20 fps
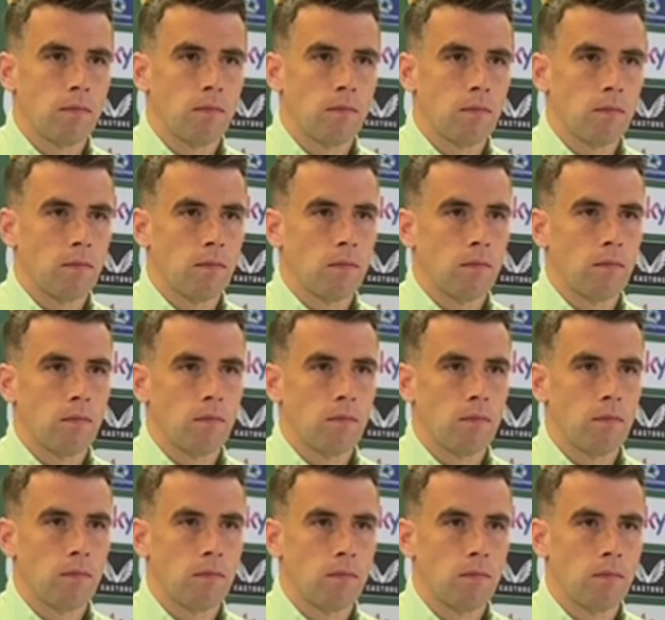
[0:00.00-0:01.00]

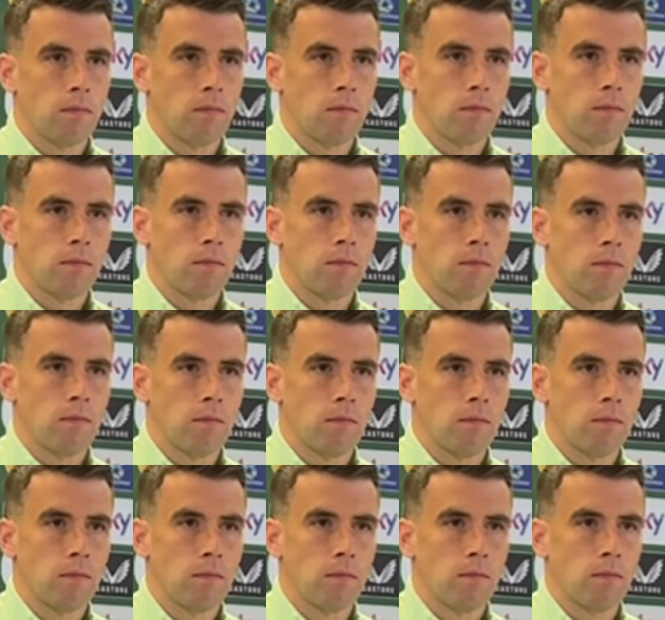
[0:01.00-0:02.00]

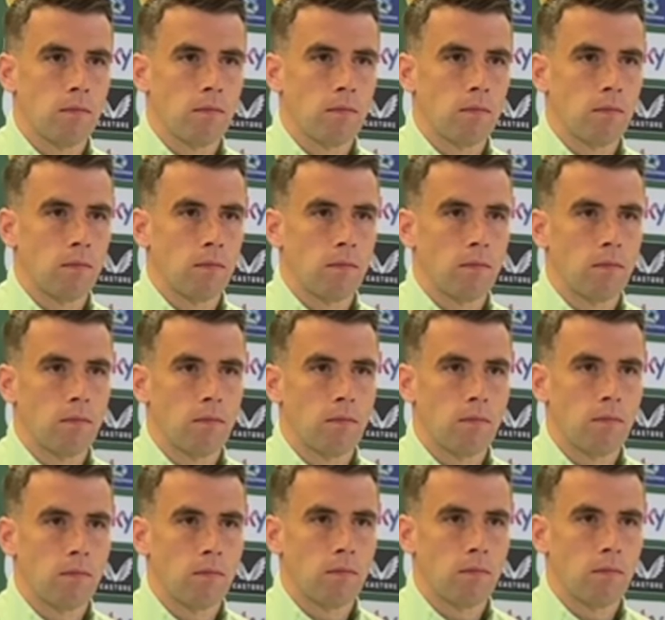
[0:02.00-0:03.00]

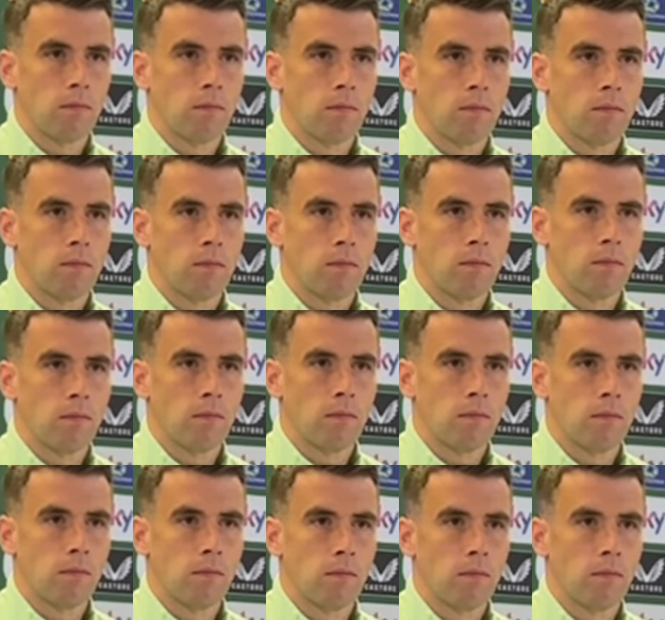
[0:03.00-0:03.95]
[no speech]